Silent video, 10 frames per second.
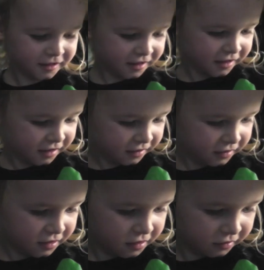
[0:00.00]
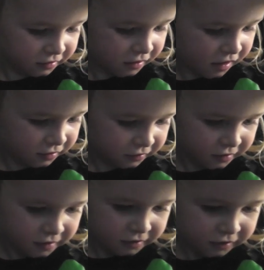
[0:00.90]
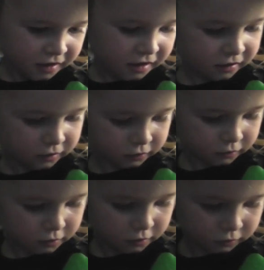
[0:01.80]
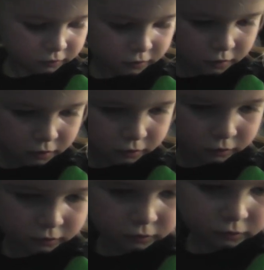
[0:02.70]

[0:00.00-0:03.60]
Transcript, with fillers: We made snowball cookies but they look like more like melted